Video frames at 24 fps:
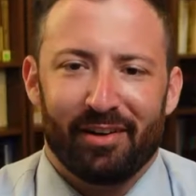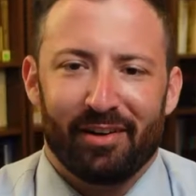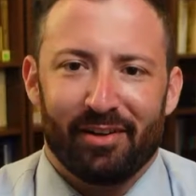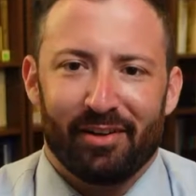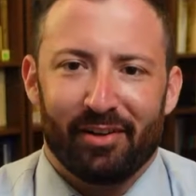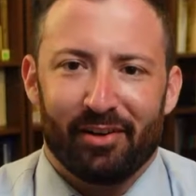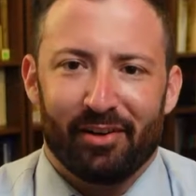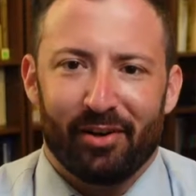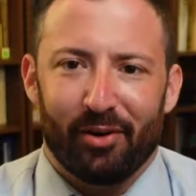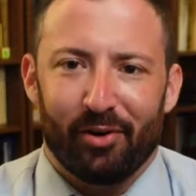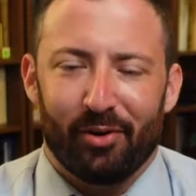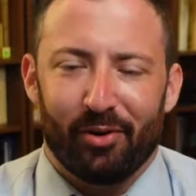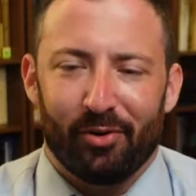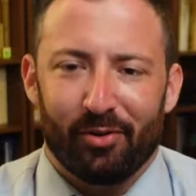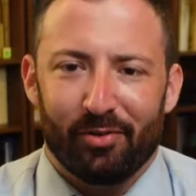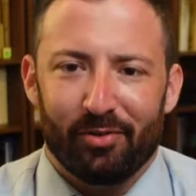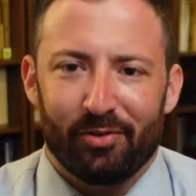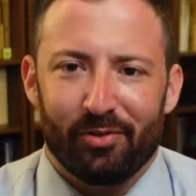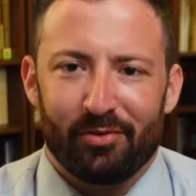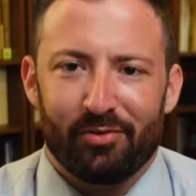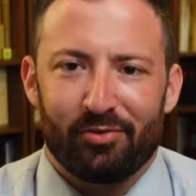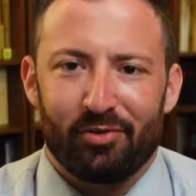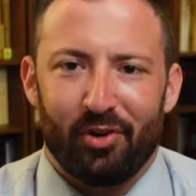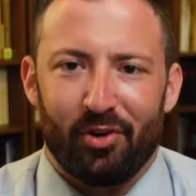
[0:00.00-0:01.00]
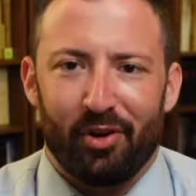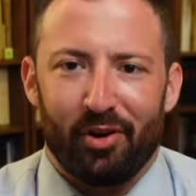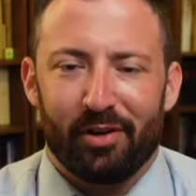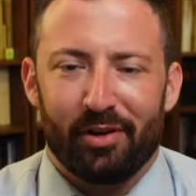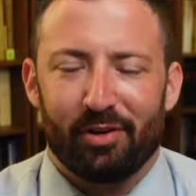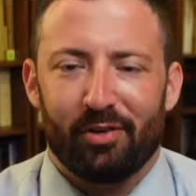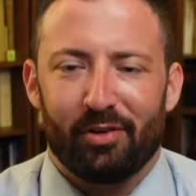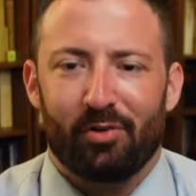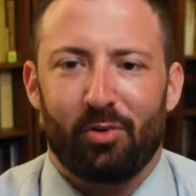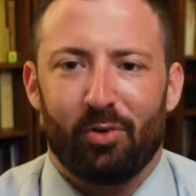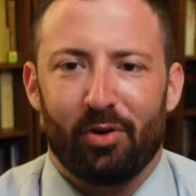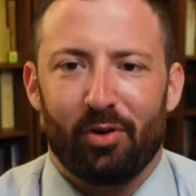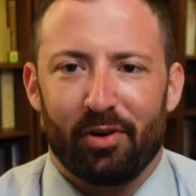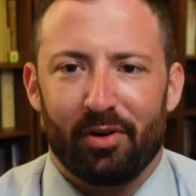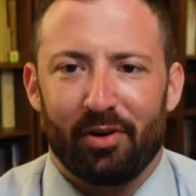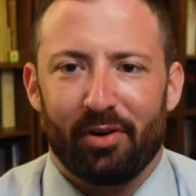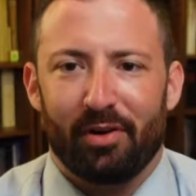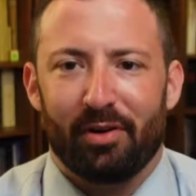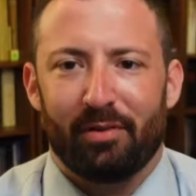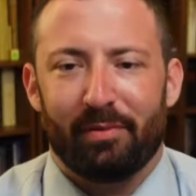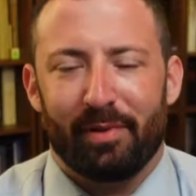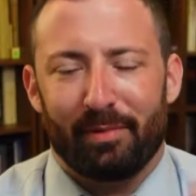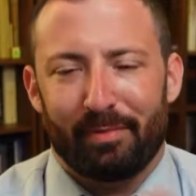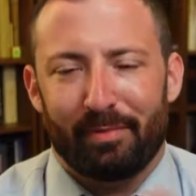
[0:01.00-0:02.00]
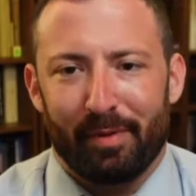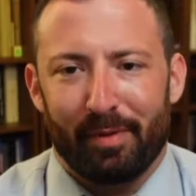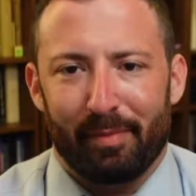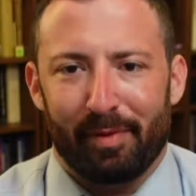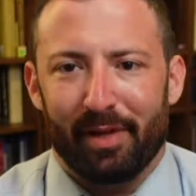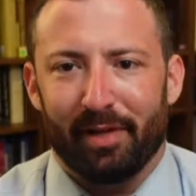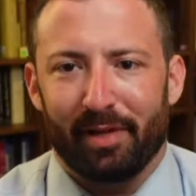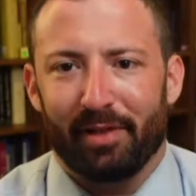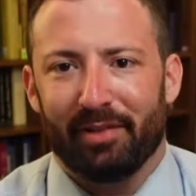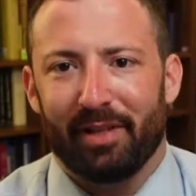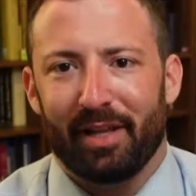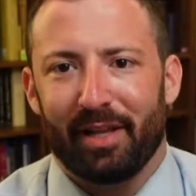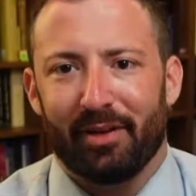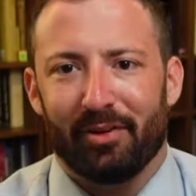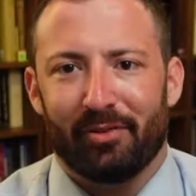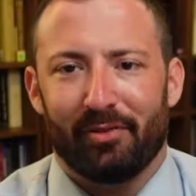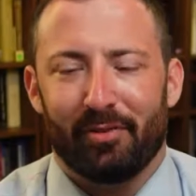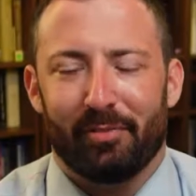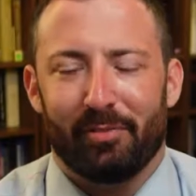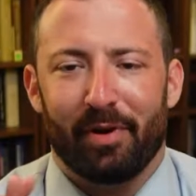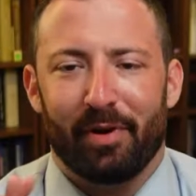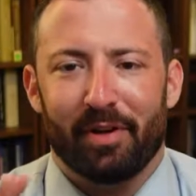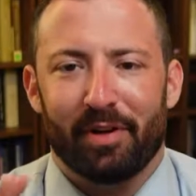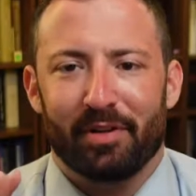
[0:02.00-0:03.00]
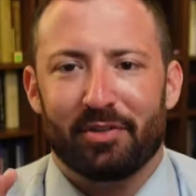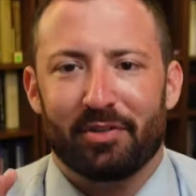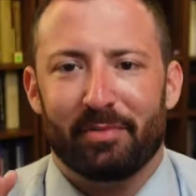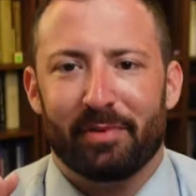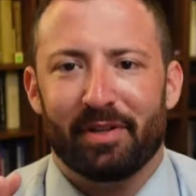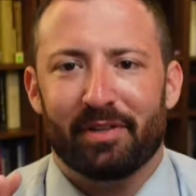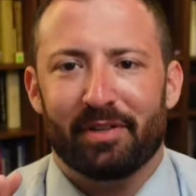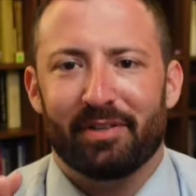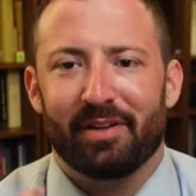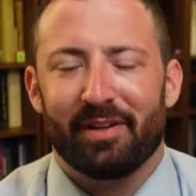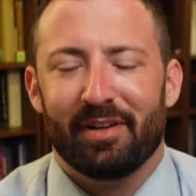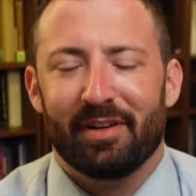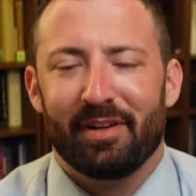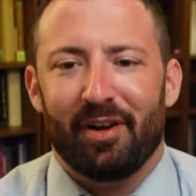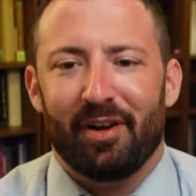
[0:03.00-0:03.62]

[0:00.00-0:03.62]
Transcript: drawn and quartered. That might be a little later of a punishment.